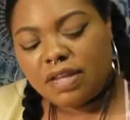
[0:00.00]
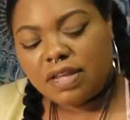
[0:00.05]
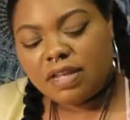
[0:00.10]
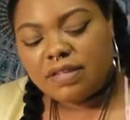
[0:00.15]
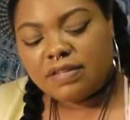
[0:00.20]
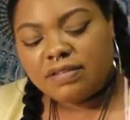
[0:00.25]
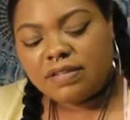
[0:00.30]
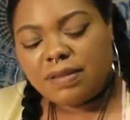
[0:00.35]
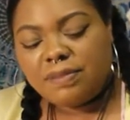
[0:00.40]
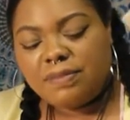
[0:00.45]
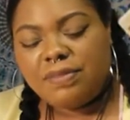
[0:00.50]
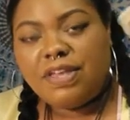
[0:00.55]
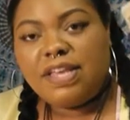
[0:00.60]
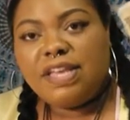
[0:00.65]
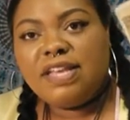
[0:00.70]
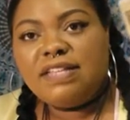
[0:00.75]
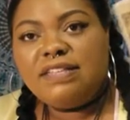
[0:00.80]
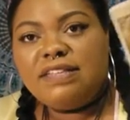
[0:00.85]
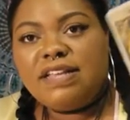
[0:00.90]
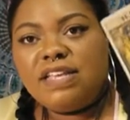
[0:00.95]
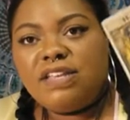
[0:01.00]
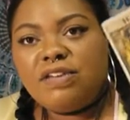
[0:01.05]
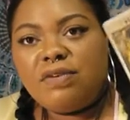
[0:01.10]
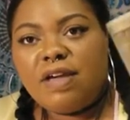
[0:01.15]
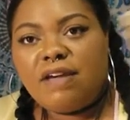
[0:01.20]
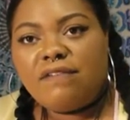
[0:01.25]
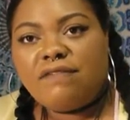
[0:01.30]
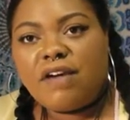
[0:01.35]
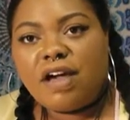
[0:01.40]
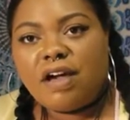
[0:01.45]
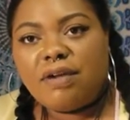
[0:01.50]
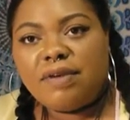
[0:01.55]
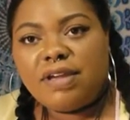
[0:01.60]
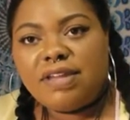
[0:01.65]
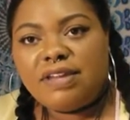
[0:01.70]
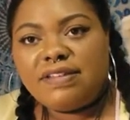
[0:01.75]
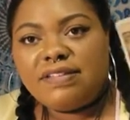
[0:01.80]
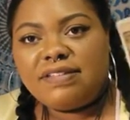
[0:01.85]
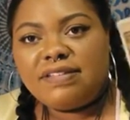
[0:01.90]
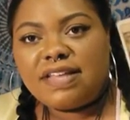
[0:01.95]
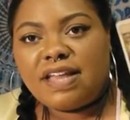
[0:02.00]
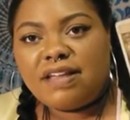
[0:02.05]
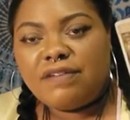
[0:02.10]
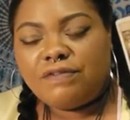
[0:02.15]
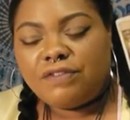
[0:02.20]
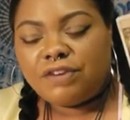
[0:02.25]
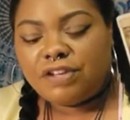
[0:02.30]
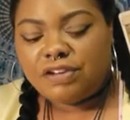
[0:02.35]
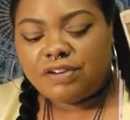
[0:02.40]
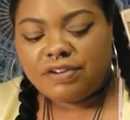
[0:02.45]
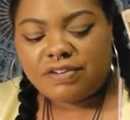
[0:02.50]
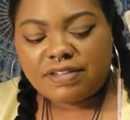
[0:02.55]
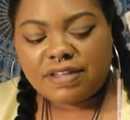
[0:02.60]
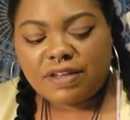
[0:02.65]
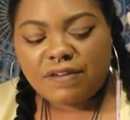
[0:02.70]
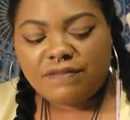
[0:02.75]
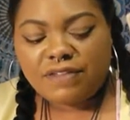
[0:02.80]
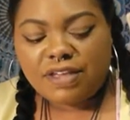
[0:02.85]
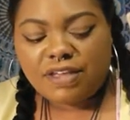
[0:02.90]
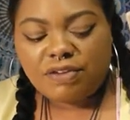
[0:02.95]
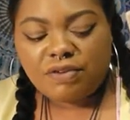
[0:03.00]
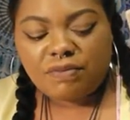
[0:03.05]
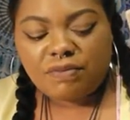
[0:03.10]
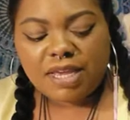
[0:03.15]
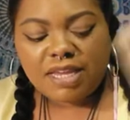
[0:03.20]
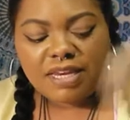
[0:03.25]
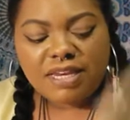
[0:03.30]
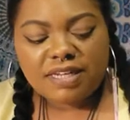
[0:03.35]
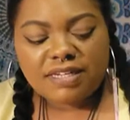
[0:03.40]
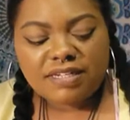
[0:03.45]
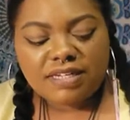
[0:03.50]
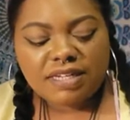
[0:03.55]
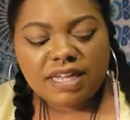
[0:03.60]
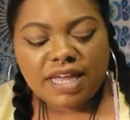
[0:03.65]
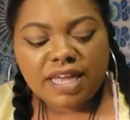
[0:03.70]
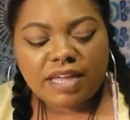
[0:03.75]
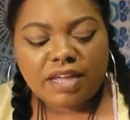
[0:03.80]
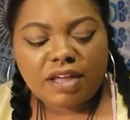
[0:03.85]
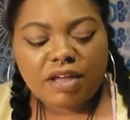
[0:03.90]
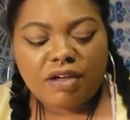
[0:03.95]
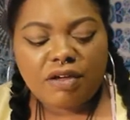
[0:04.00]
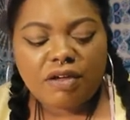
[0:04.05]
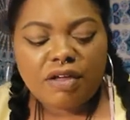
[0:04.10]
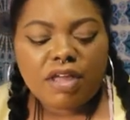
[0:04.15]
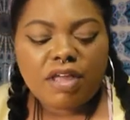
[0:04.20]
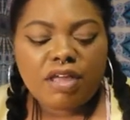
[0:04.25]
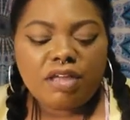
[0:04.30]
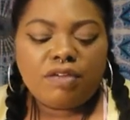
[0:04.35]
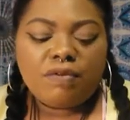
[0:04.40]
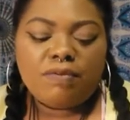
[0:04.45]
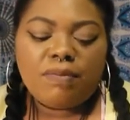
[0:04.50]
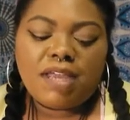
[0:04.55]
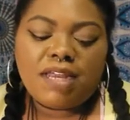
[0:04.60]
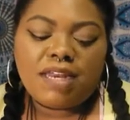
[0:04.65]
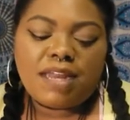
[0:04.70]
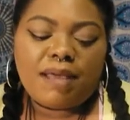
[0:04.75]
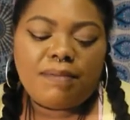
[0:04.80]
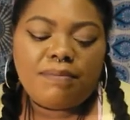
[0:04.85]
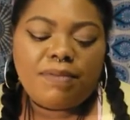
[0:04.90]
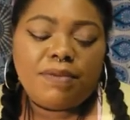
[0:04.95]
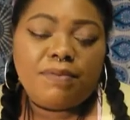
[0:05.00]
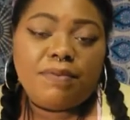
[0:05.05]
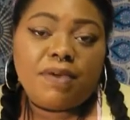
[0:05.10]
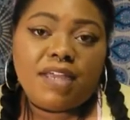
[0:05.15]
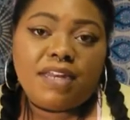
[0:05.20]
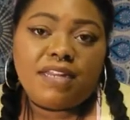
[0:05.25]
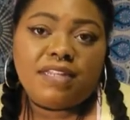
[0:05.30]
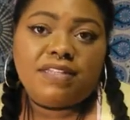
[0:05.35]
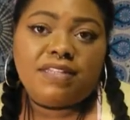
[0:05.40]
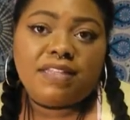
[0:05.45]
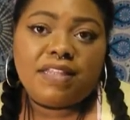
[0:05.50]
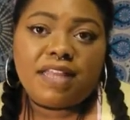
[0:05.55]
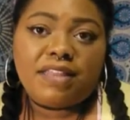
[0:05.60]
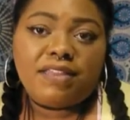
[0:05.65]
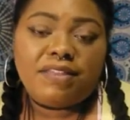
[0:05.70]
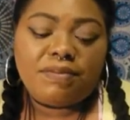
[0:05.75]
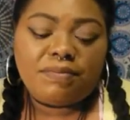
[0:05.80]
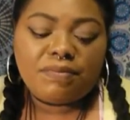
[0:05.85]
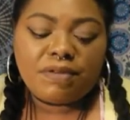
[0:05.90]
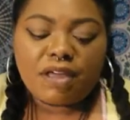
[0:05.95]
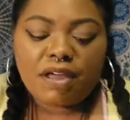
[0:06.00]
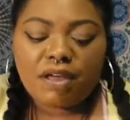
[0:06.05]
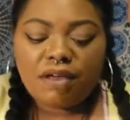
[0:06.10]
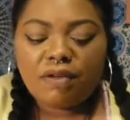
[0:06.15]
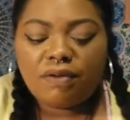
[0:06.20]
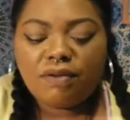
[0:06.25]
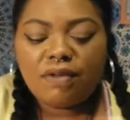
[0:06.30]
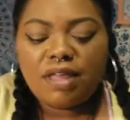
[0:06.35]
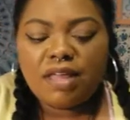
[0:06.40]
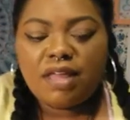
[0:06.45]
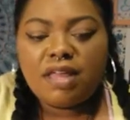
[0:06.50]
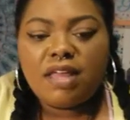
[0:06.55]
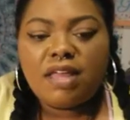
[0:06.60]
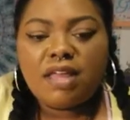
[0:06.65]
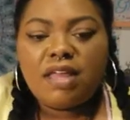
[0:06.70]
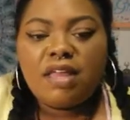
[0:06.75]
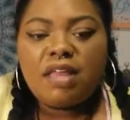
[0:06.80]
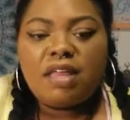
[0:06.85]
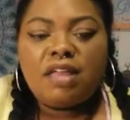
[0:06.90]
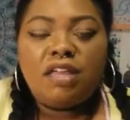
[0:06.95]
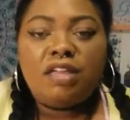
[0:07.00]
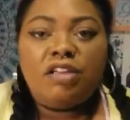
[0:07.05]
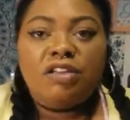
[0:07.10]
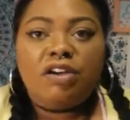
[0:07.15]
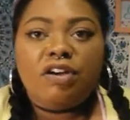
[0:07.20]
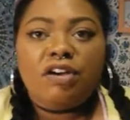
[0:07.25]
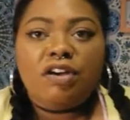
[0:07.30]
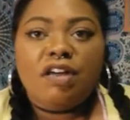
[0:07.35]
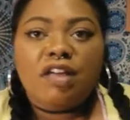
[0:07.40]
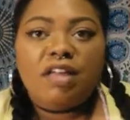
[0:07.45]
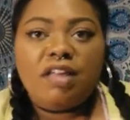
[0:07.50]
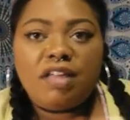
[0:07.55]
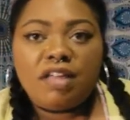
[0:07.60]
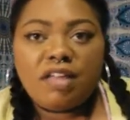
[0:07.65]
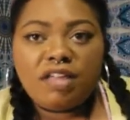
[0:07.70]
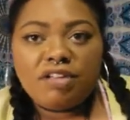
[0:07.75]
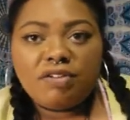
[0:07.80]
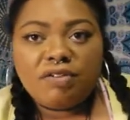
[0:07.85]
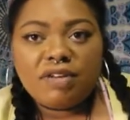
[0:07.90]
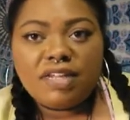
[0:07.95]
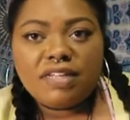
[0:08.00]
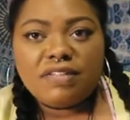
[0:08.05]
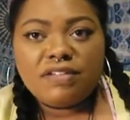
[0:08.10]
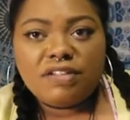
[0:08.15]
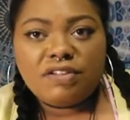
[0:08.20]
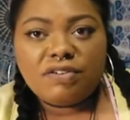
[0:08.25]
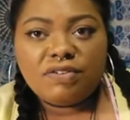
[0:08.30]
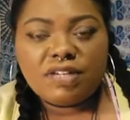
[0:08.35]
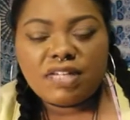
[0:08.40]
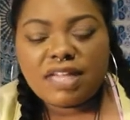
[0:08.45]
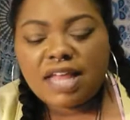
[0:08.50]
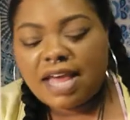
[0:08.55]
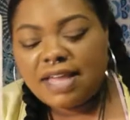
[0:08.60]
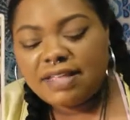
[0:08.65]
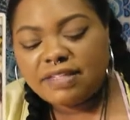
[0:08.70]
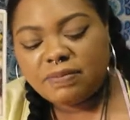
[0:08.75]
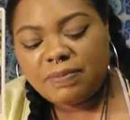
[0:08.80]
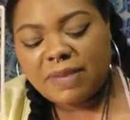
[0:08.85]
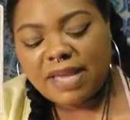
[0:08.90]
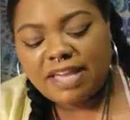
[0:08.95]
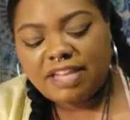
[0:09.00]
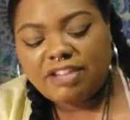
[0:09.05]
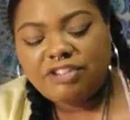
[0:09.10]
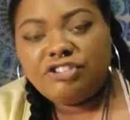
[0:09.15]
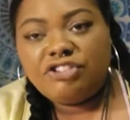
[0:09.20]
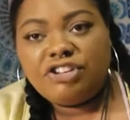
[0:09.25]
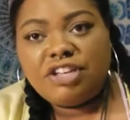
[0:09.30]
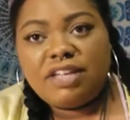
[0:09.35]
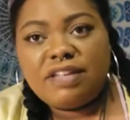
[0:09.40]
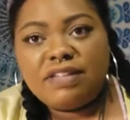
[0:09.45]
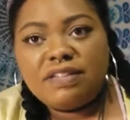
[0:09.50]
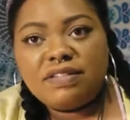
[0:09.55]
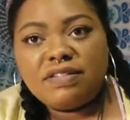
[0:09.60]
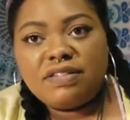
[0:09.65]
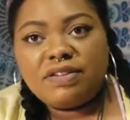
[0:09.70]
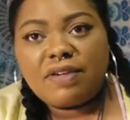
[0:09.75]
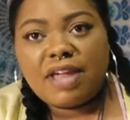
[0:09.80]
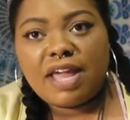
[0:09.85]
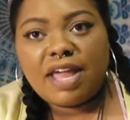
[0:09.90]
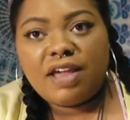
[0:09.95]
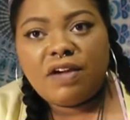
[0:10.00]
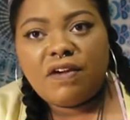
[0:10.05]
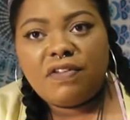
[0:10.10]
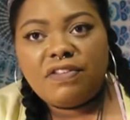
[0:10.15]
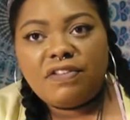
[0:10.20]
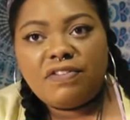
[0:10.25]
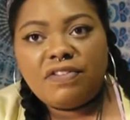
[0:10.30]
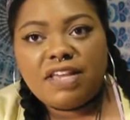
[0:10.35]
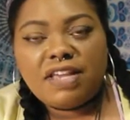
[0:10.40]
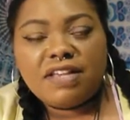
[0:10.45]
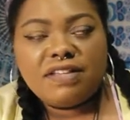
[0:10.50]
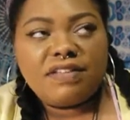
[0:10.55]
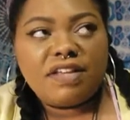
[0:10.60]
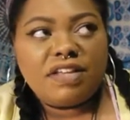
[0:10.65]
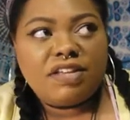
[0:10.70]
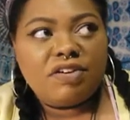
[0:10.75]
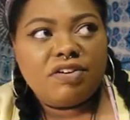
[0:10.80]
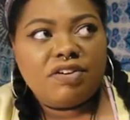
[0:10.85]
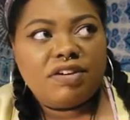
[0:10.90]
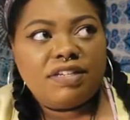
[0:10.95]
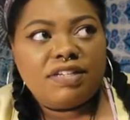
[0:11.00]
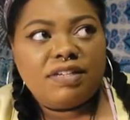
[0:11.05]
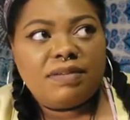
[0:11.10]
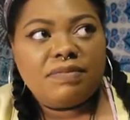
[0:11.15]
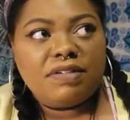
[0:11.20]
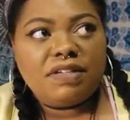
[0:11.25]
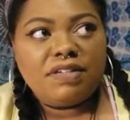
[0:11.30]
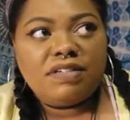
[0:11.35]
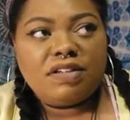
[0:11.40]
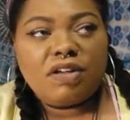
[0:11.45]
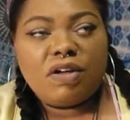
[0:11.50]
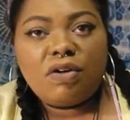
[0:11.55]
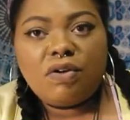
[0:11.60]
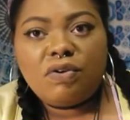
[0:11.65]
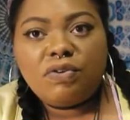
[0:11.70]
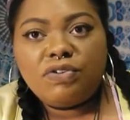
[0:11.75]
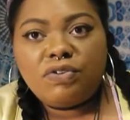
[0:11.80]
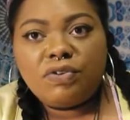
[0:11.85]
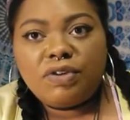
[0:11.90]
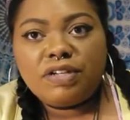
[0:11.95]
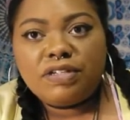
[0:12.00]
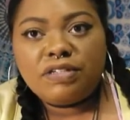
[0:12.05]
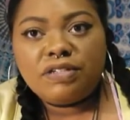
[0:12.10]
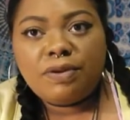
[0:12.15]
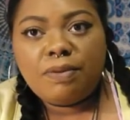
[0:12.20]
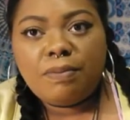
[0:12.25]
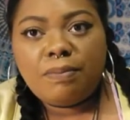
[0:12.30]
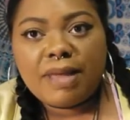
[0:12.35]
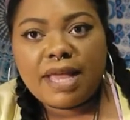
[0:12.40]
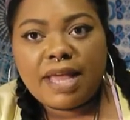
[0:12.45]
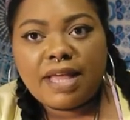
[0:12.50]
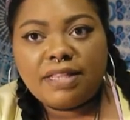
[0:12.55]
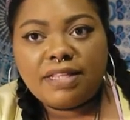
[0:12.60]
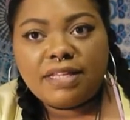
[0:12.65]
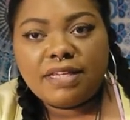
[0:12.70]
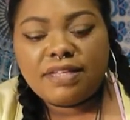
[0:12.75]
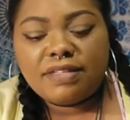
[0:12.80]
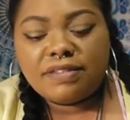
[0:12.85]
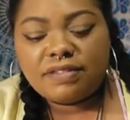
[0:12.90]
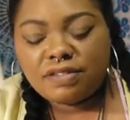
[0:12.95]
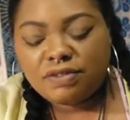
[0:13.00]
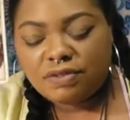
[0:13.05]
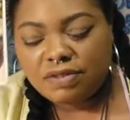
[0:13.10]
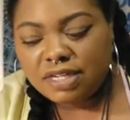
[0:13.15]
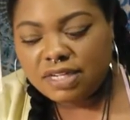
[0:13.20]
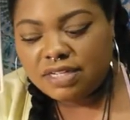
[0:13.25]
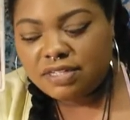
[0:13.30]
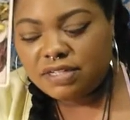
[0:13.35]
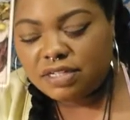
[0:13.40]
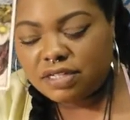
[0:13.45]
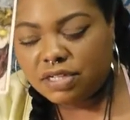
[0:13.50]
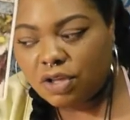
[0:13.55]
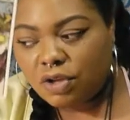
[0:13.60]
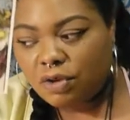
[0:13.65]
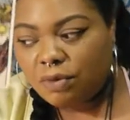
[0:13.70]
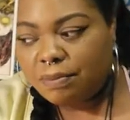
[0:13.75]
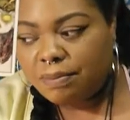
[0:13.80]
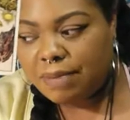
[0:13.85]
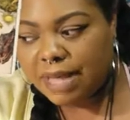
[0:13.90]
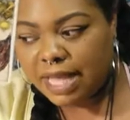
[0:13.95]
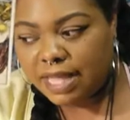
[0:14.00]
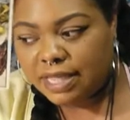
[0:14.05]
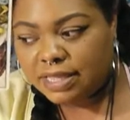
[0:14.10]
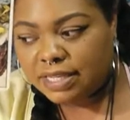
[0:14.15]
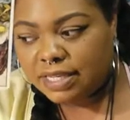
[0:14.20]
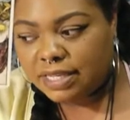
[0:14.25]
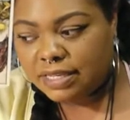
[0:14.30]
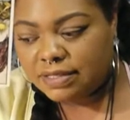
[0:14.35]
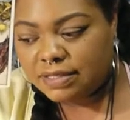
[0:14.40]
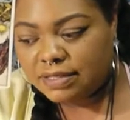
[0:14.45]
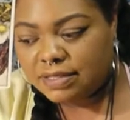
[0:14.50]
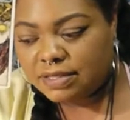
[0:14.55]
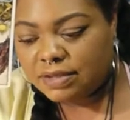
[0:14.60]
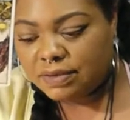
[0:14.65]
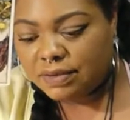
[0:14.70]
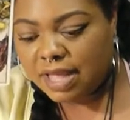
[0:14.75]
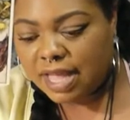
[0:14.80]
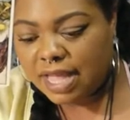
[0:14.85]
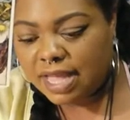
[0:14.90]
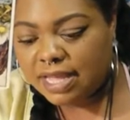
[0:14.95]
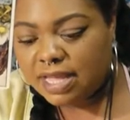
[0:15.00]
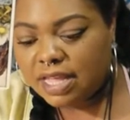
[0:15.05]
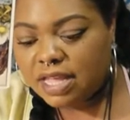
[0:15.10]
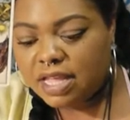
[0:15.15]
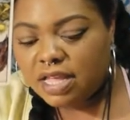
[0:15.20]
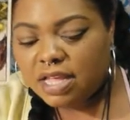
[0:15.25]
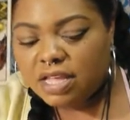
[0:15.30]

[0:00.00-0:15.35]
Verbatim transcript: Some things that you have already set for yourself that you need to let go. You may not be ready to let them go. You're you need to utilize patience, okay, on the things that you're attempting to hold on to. Balance. You need to know balance, okay?